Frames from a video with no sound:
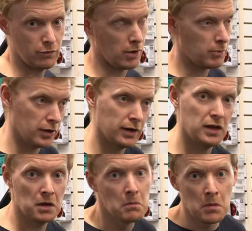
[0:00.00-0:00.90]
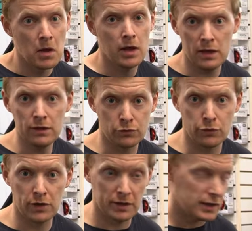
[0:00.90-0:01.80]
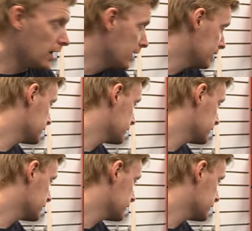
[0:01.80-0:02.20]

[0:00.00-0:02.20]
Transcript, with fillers: of rubber on here is really nice.